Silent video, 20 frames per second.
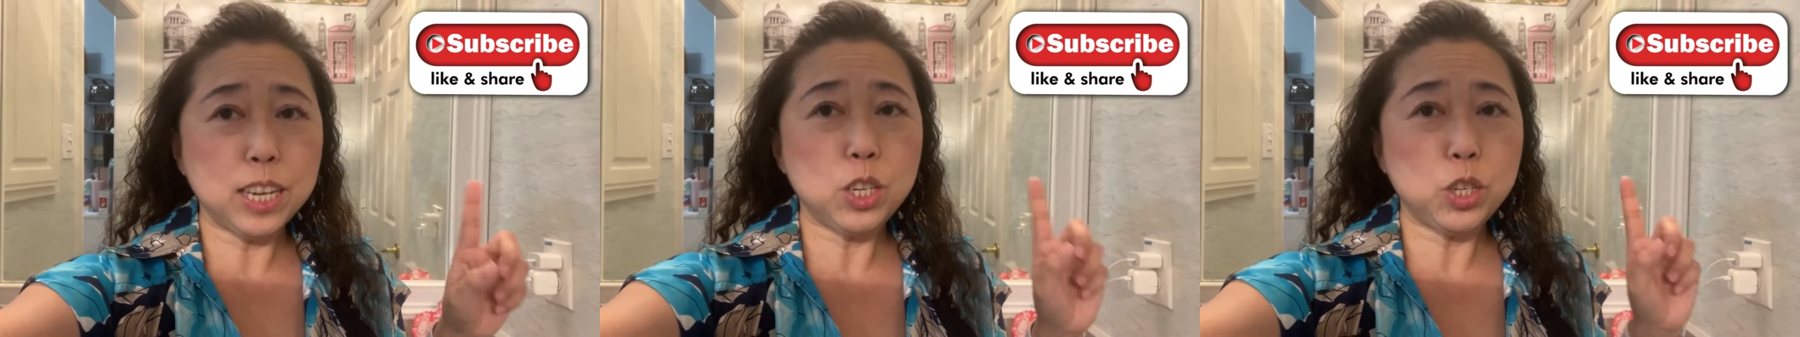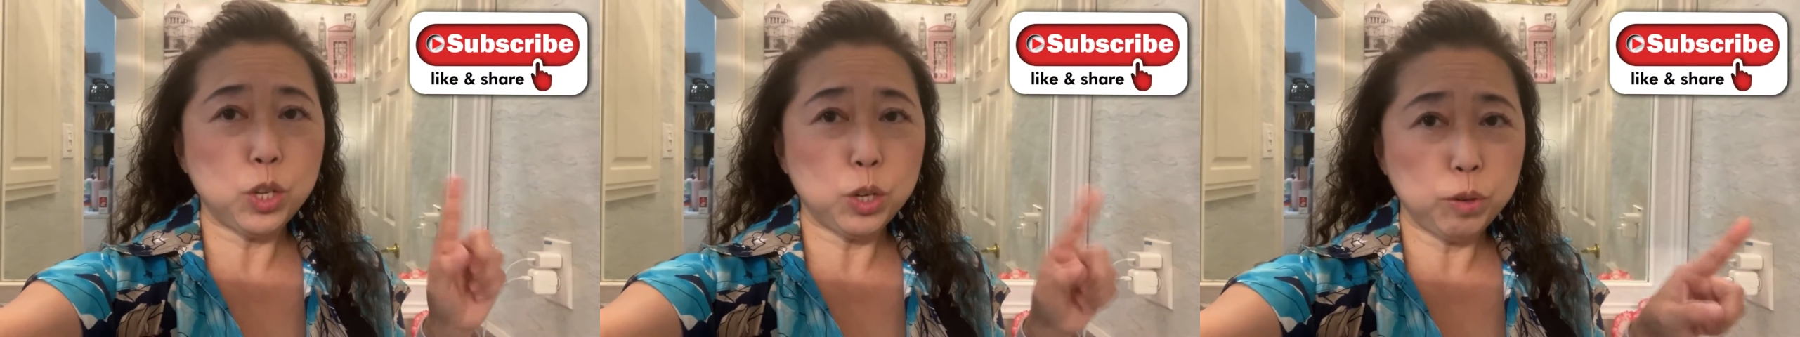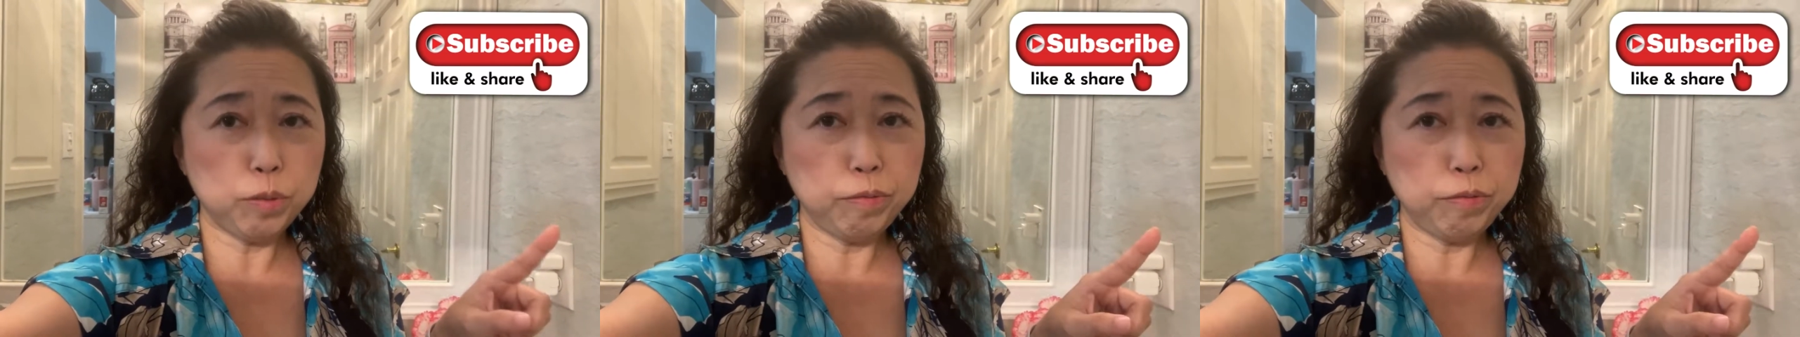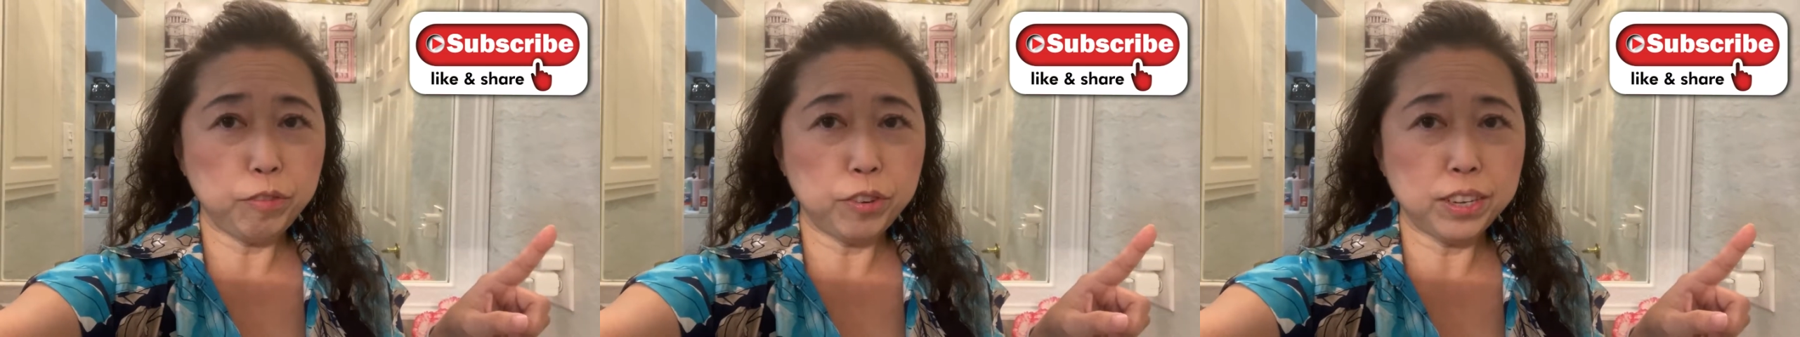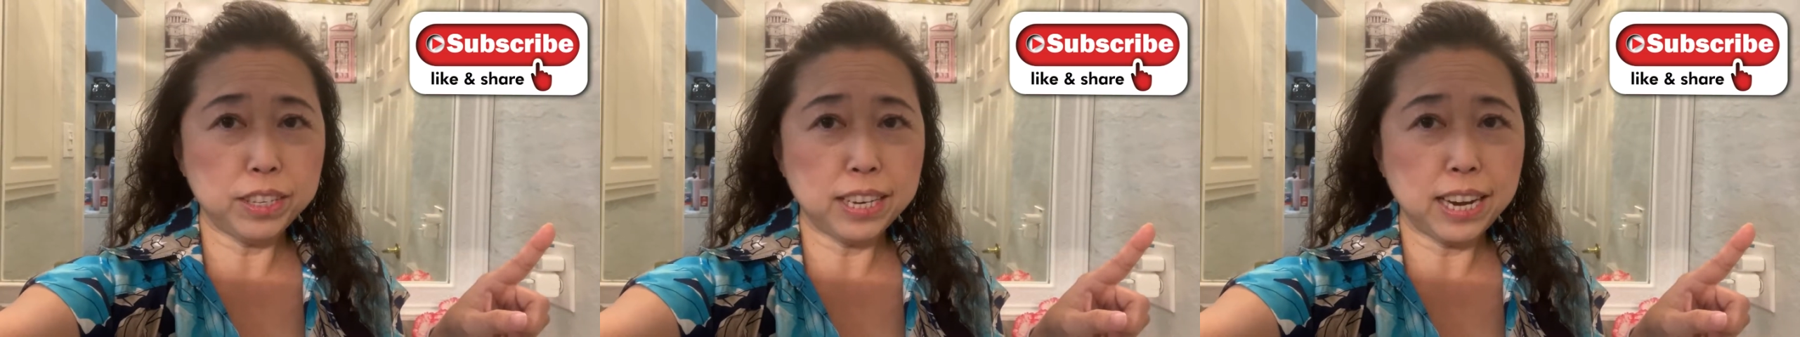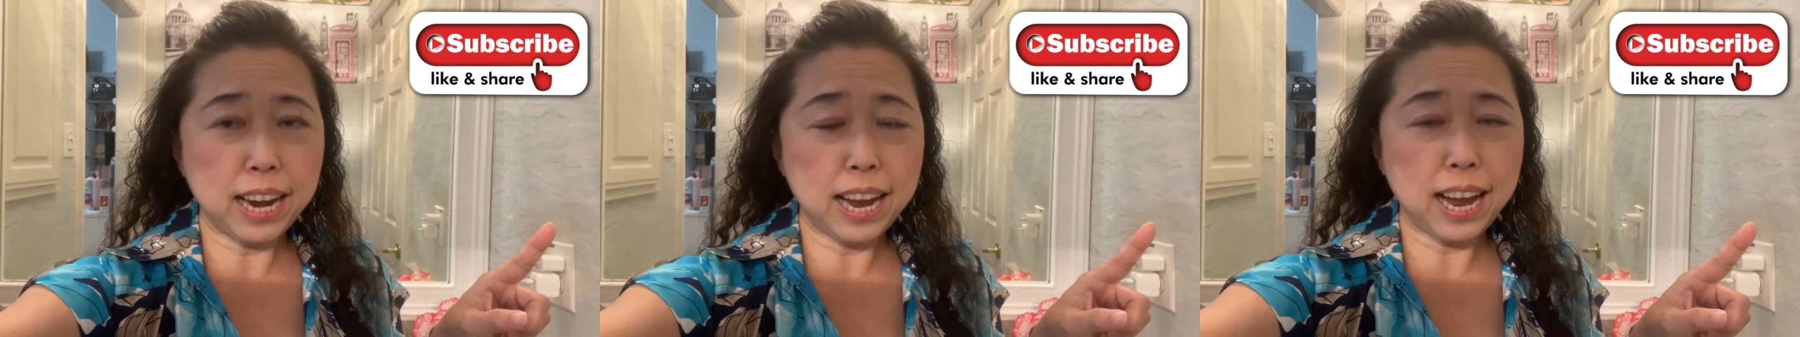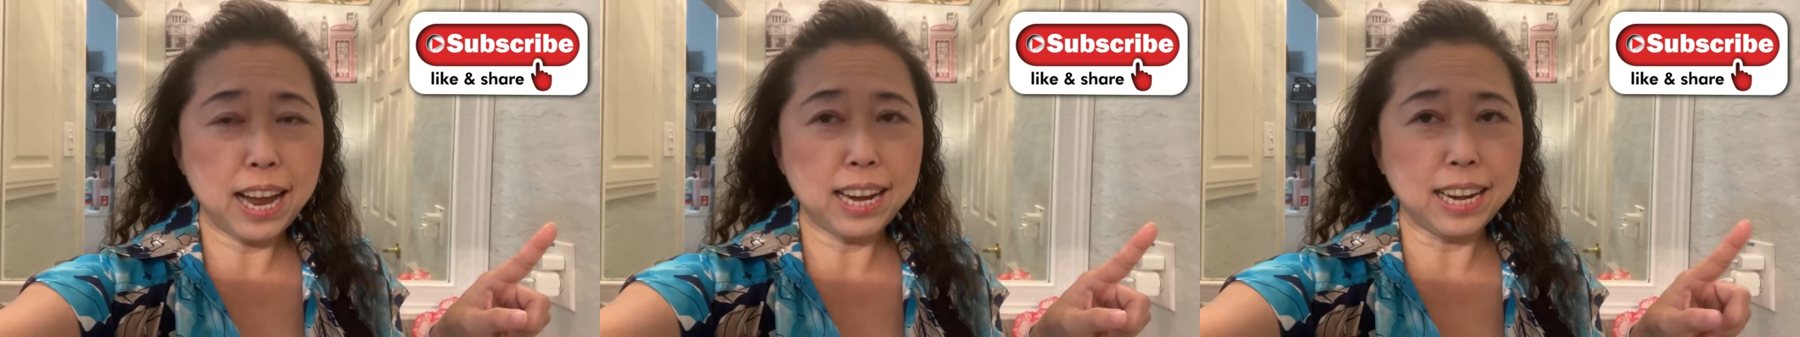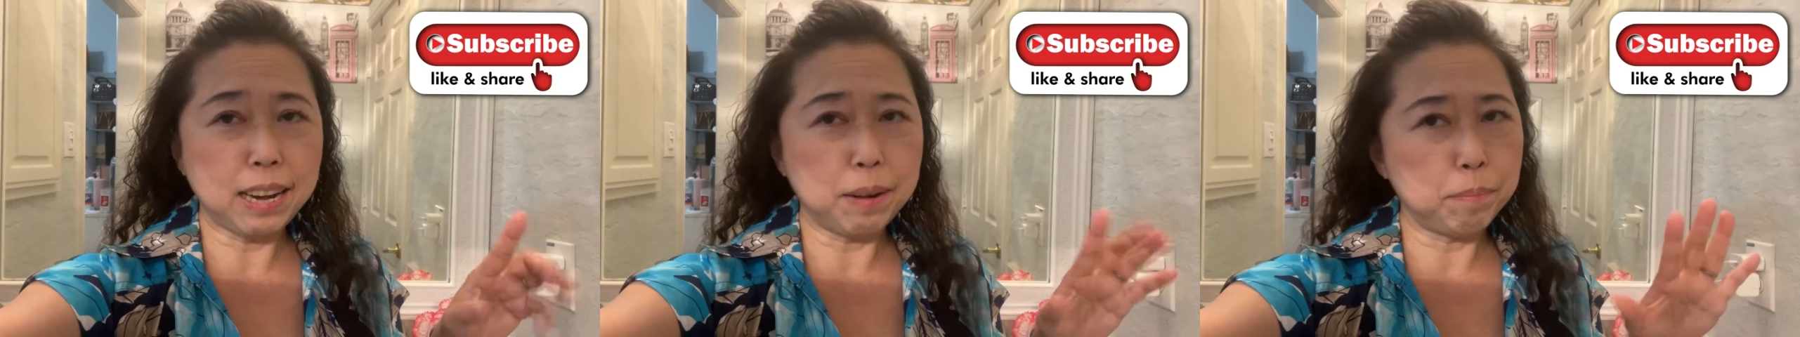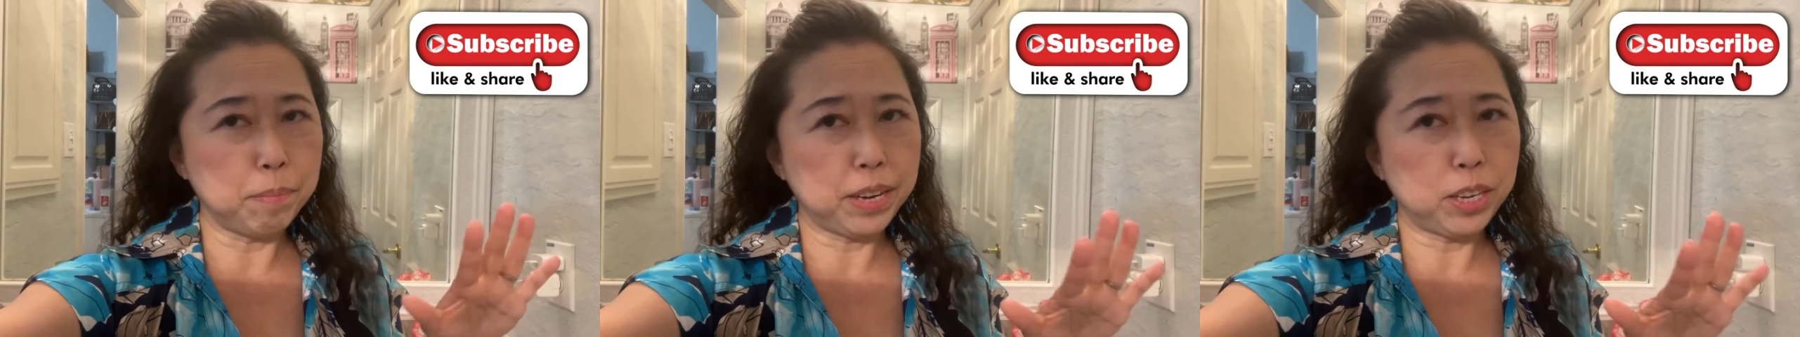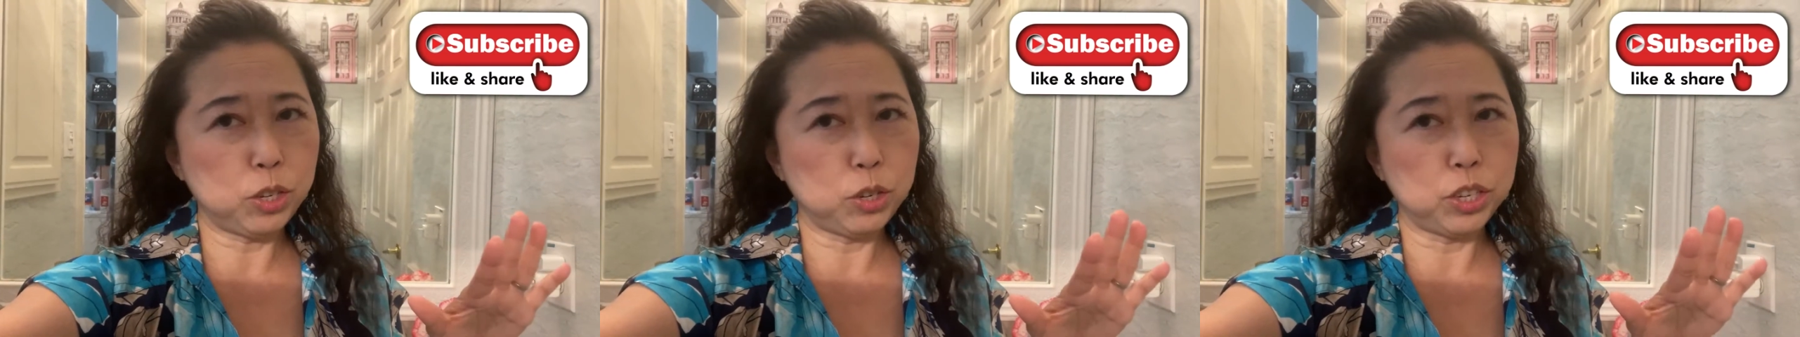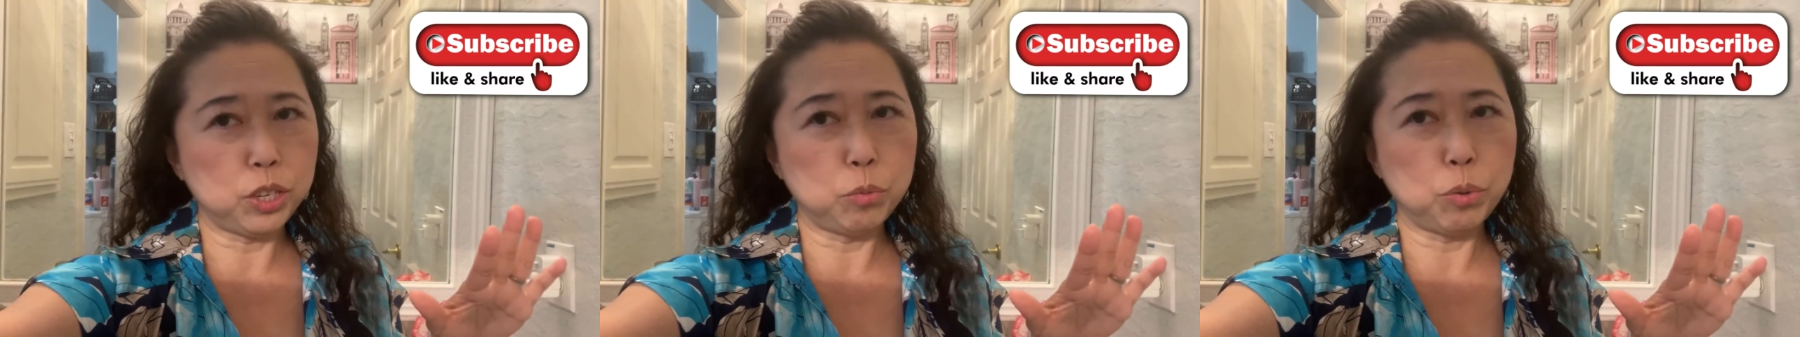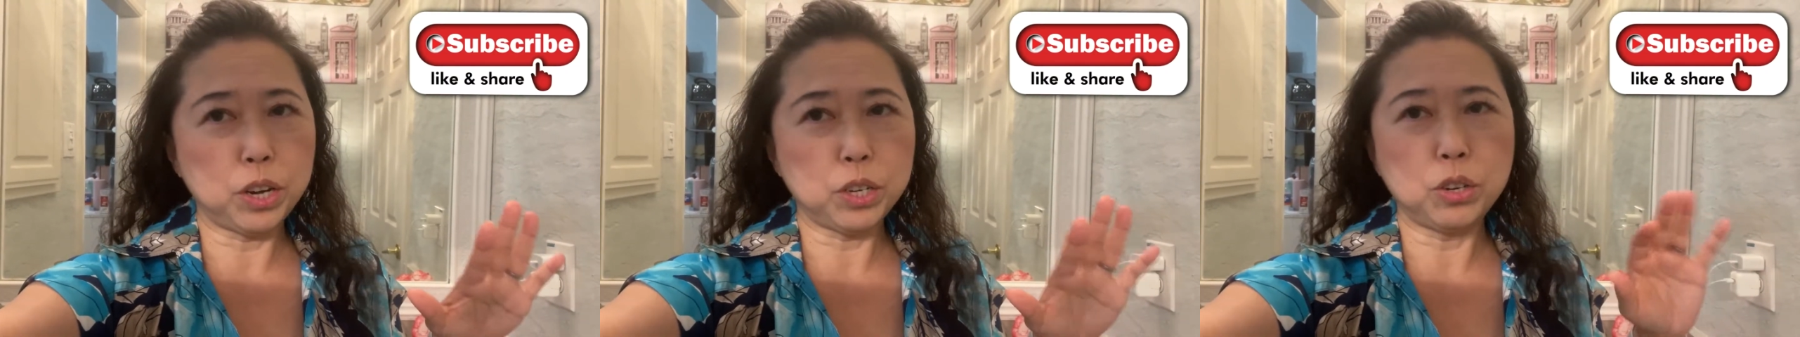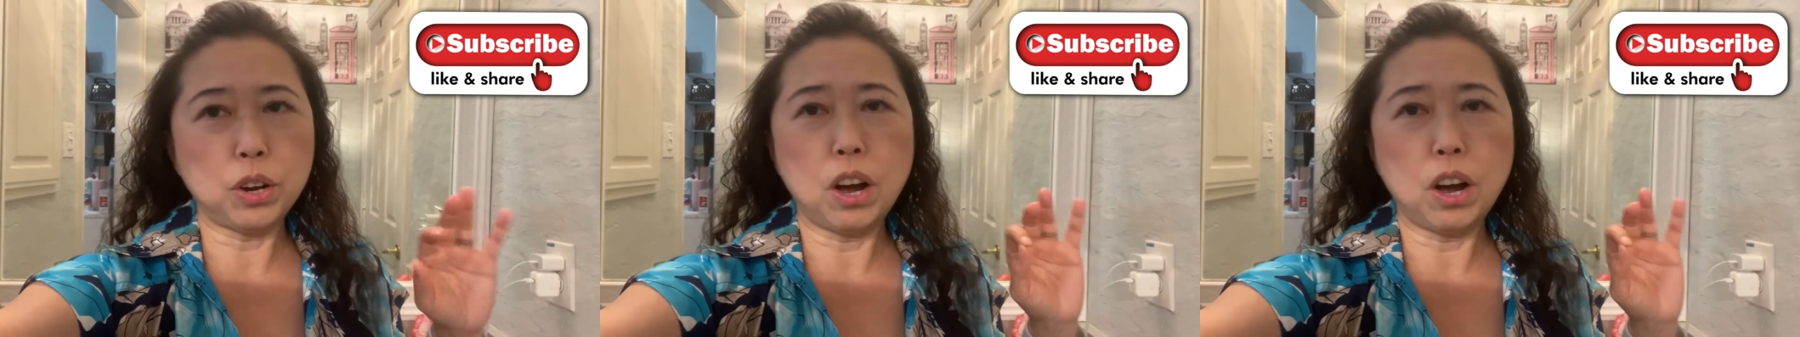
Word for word: tuned for that and make sure you watch